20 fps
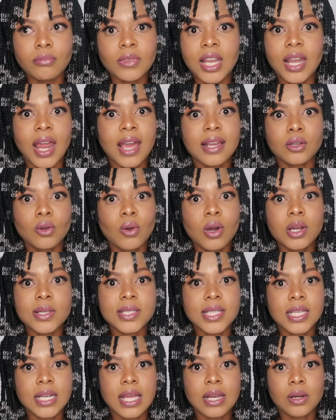like no one
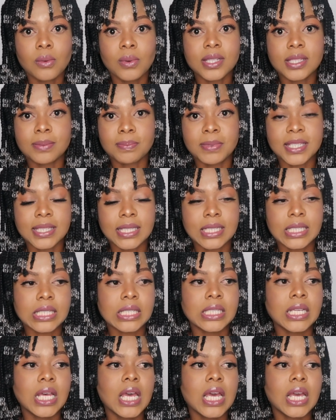was in anyone's
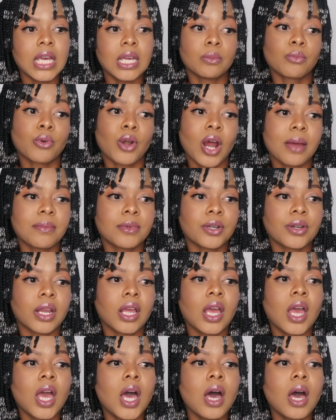business in primary.